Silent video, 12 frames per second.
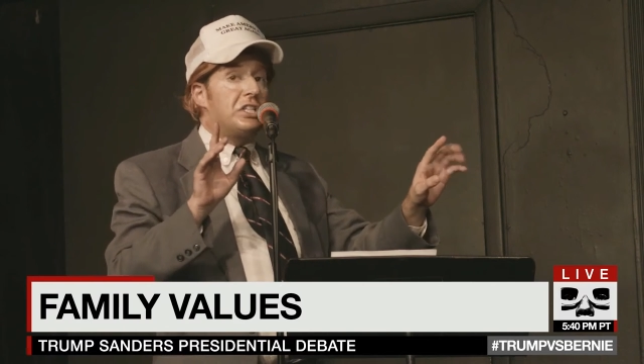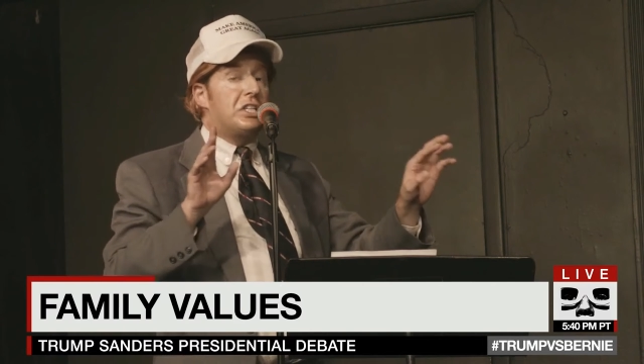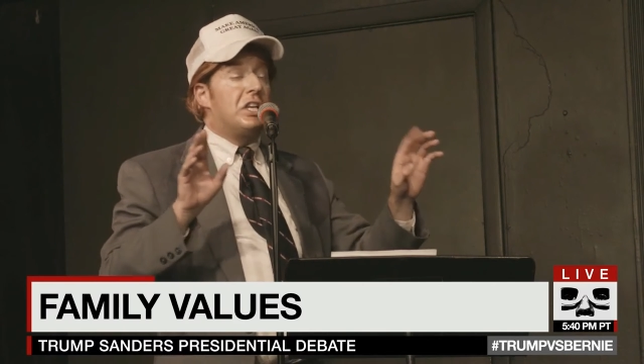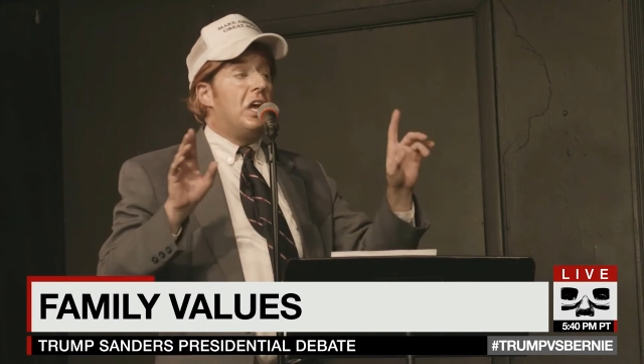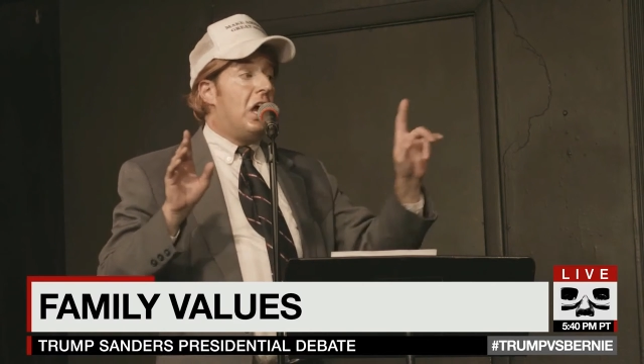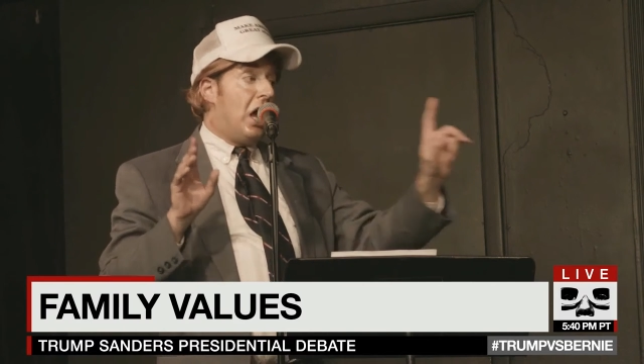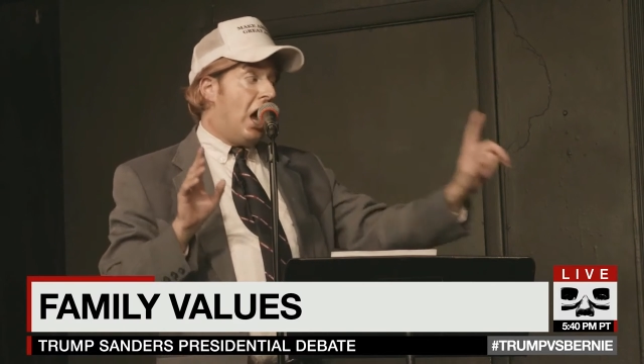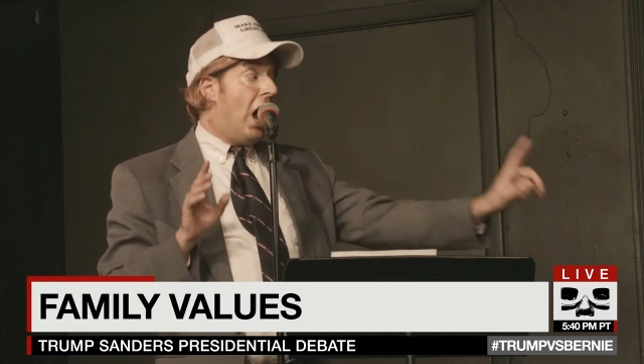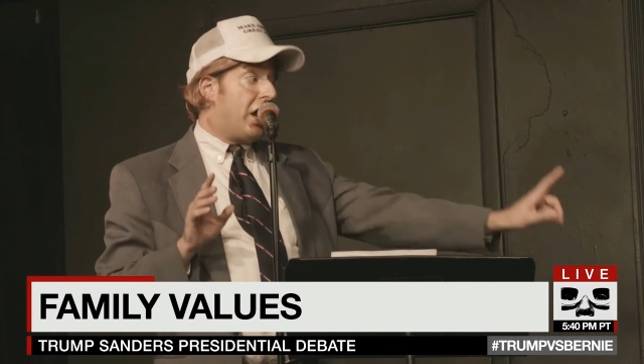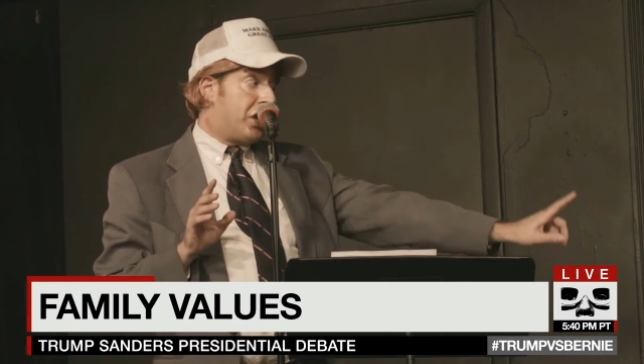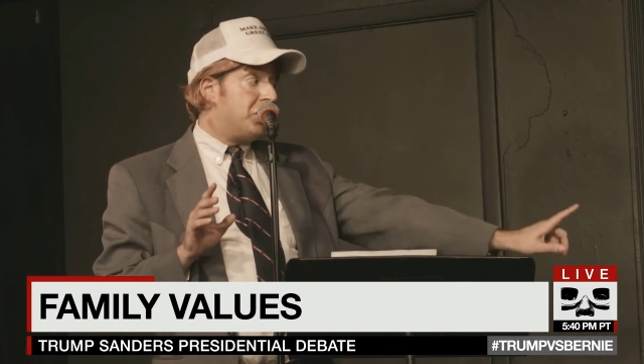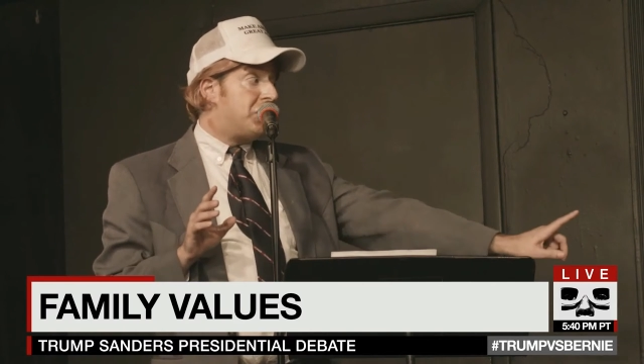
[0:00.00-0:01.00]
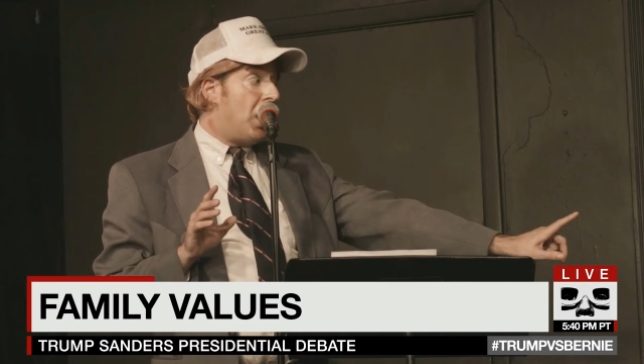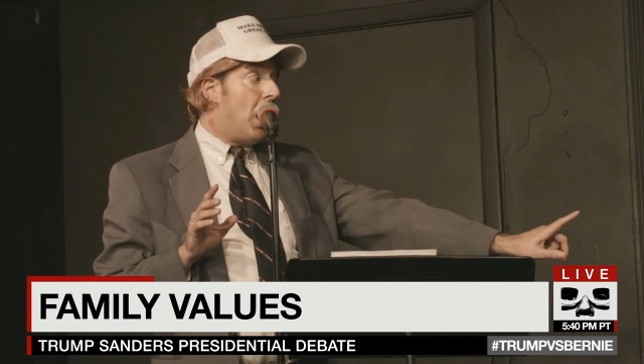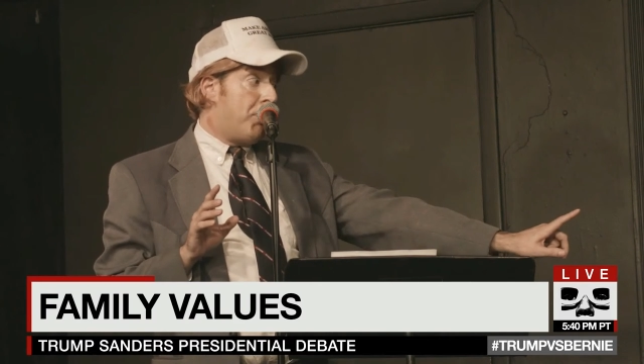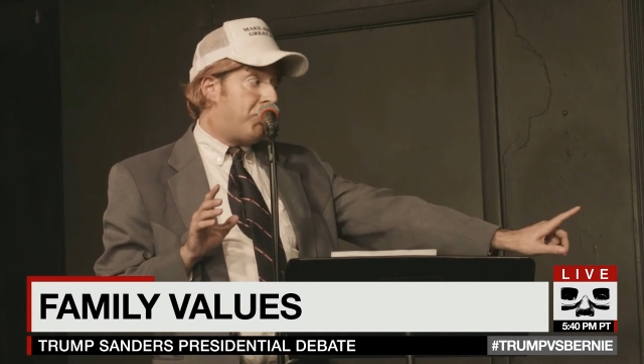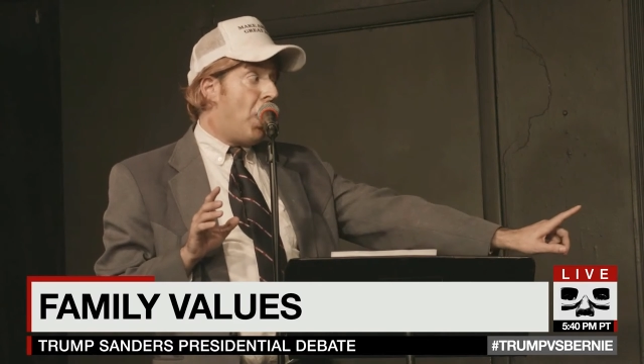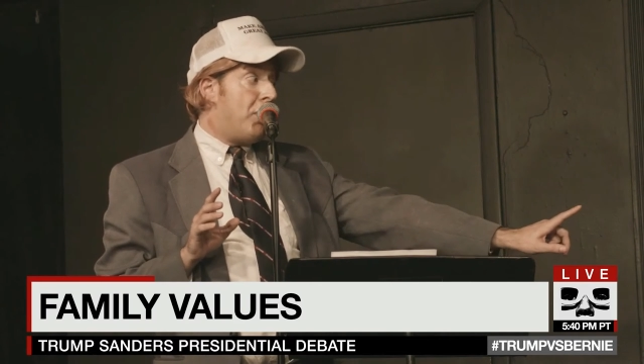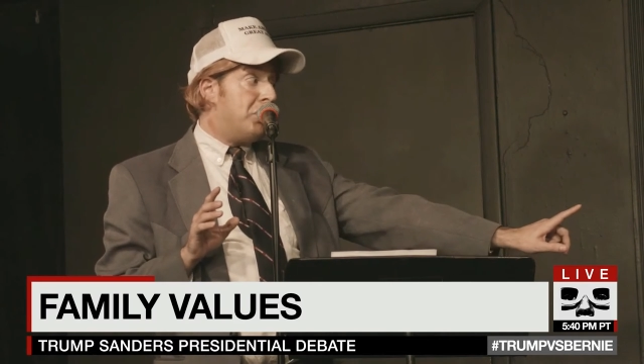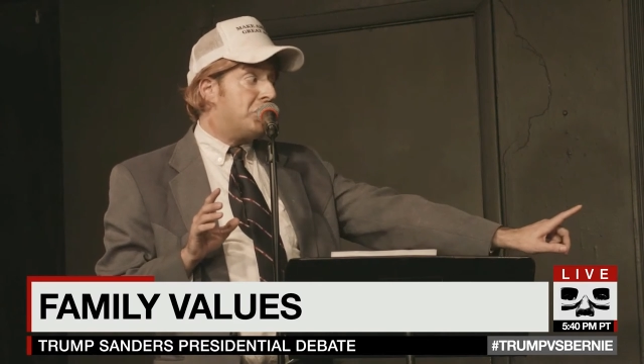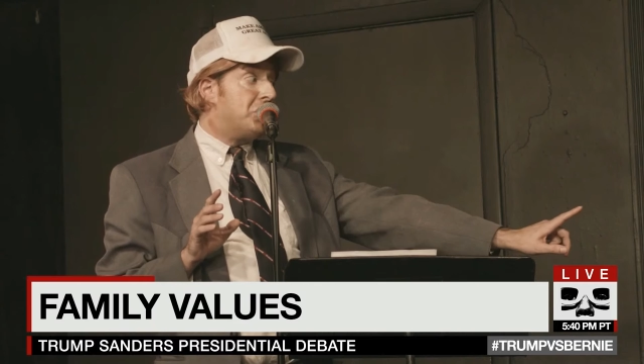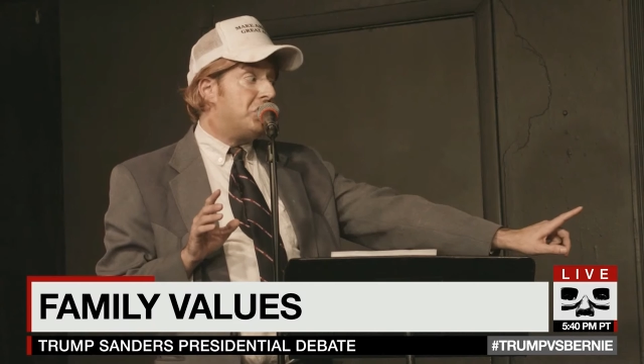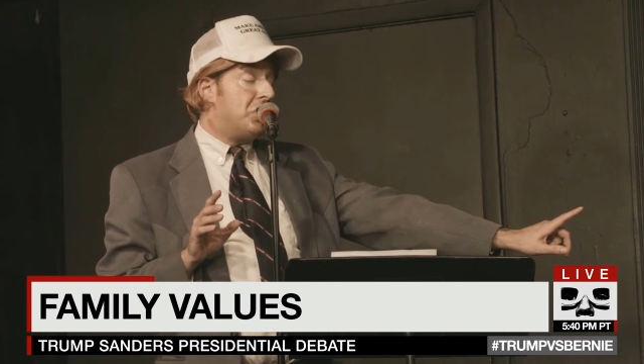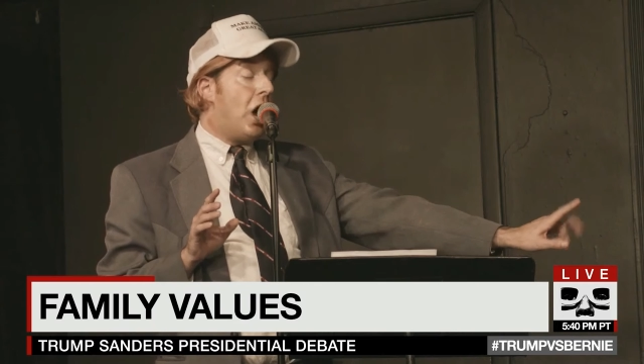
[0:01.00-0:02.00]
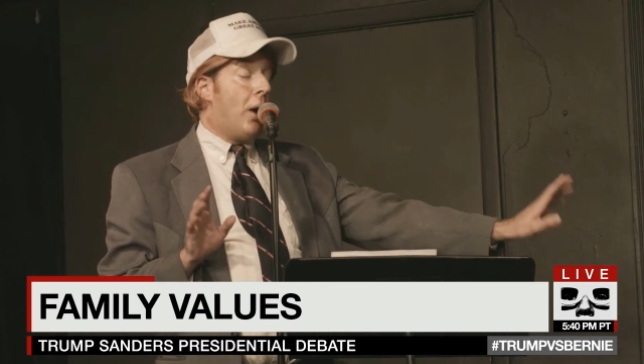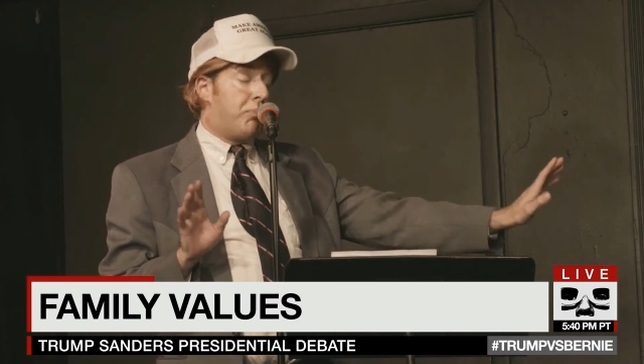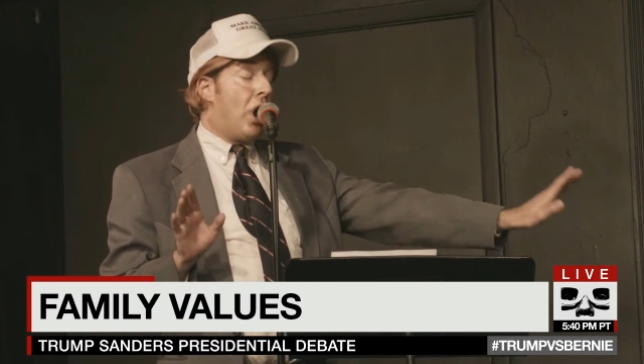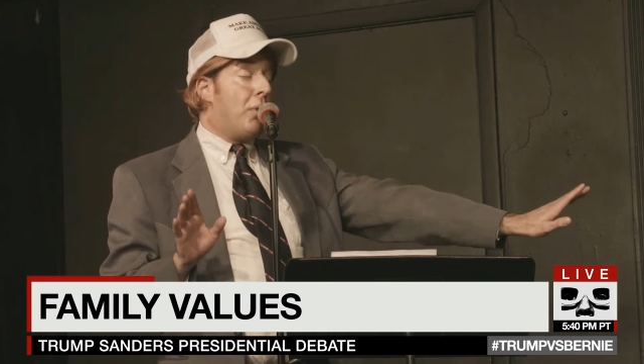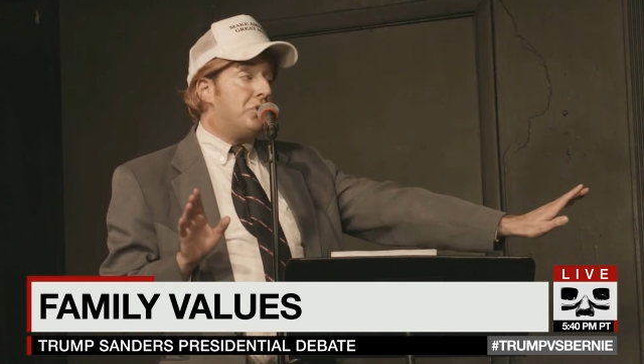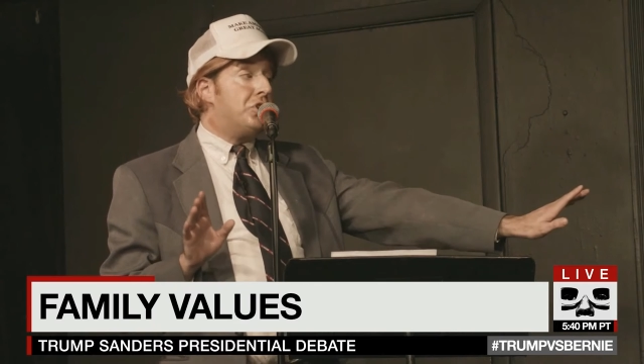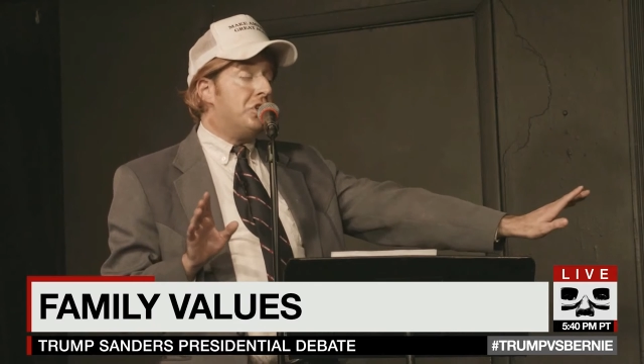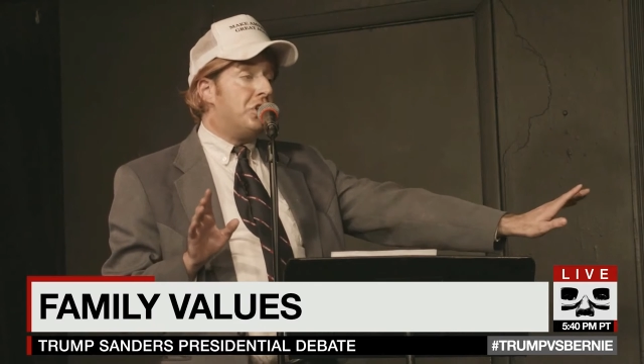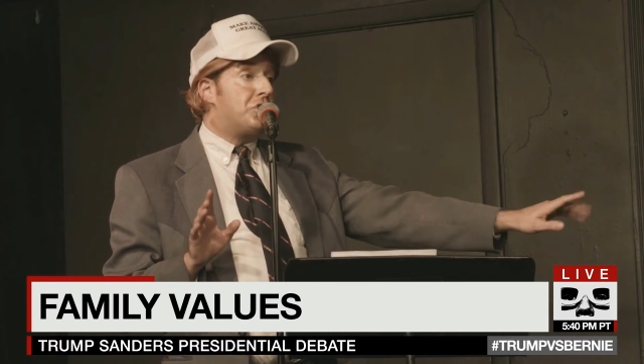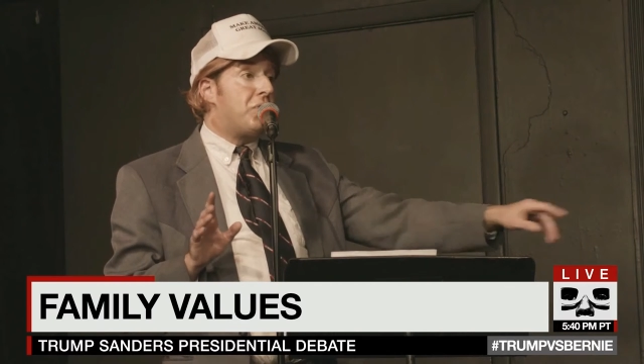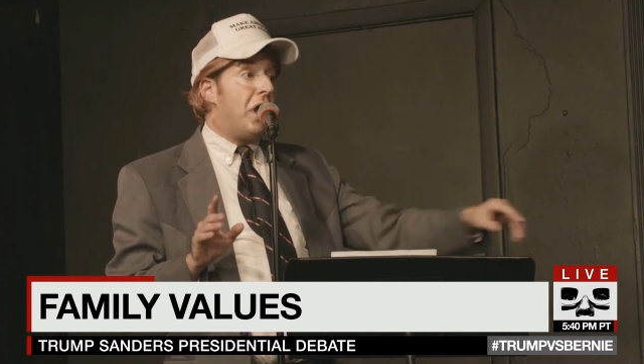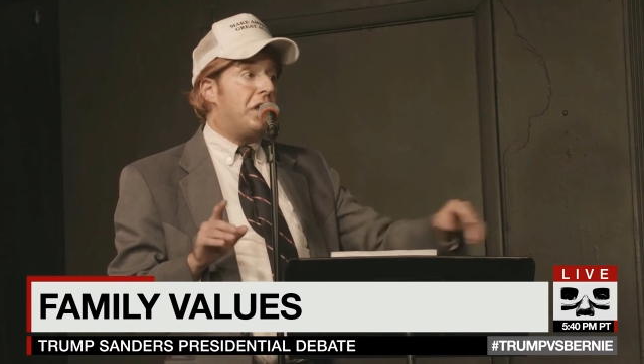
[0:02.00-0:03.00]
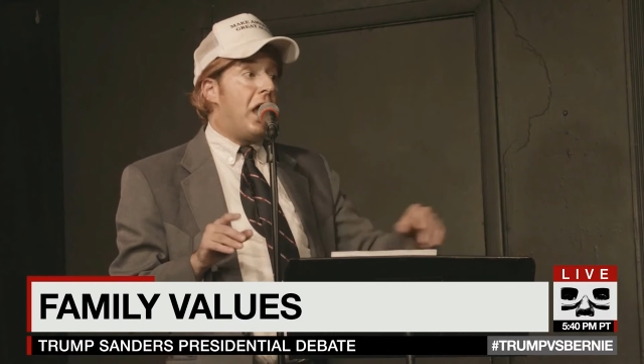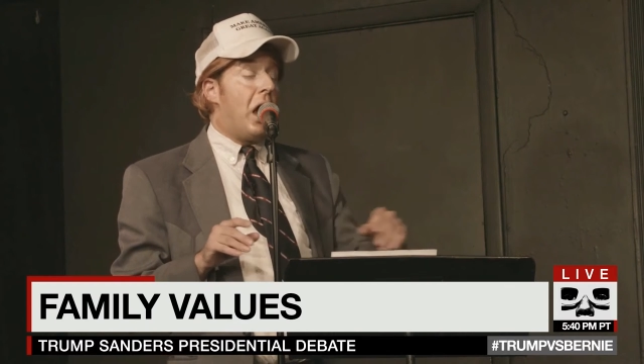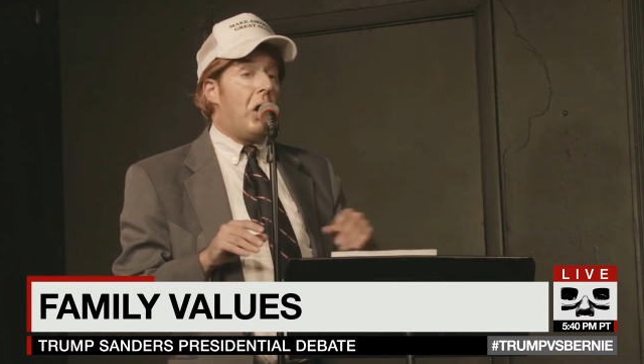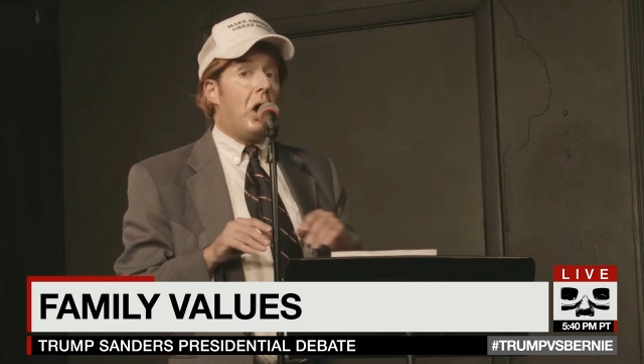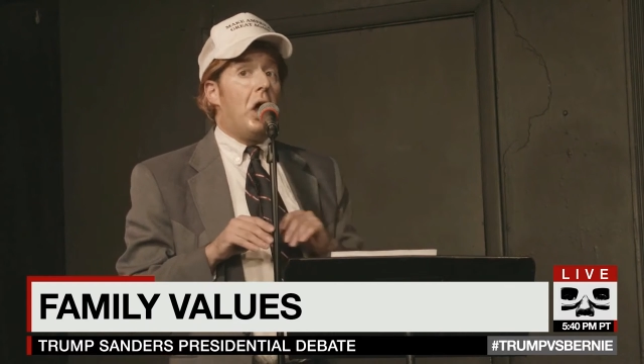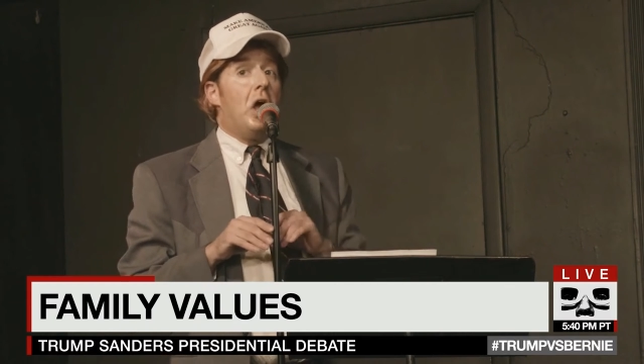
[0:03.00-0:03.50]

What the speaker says: I can tell, I'll promise you this right now.